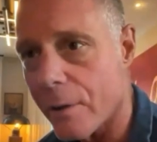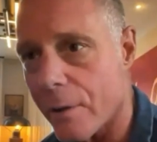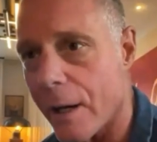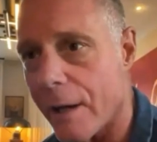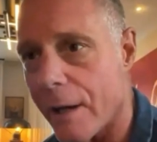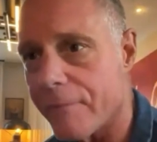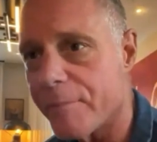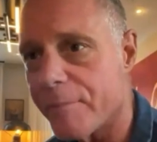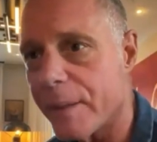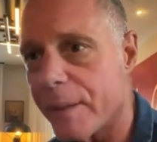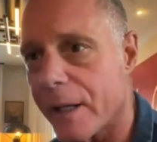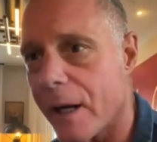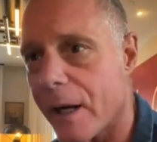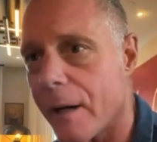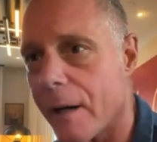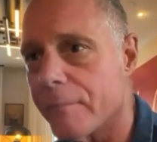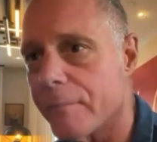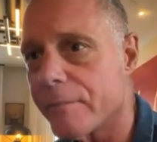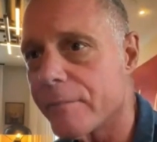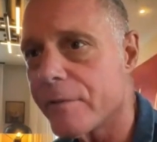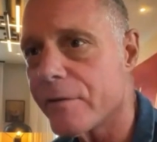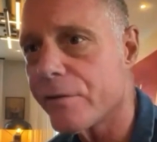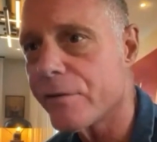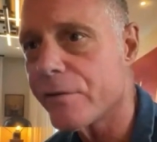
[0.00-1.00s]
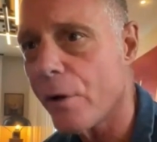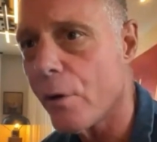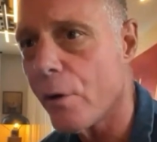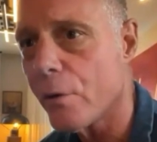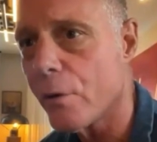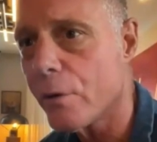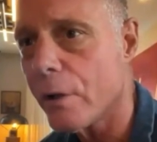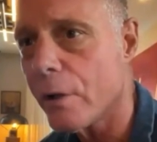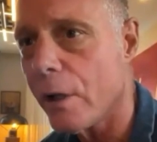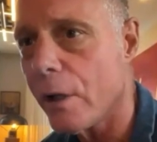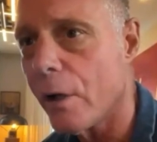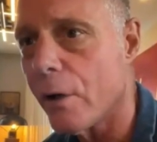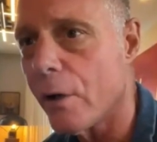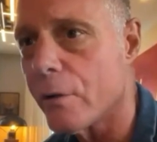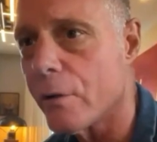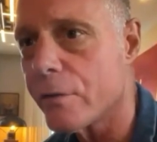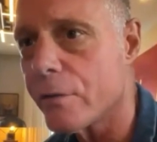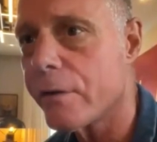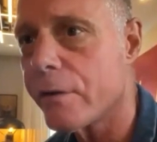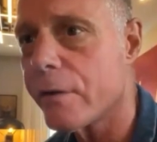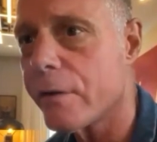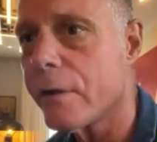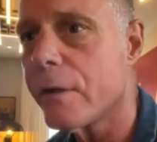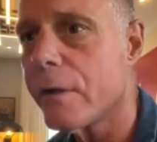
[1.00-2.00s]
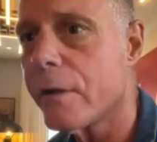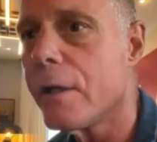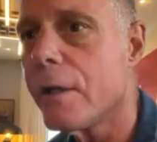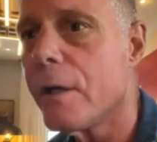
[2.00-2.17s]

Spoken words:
I've become so close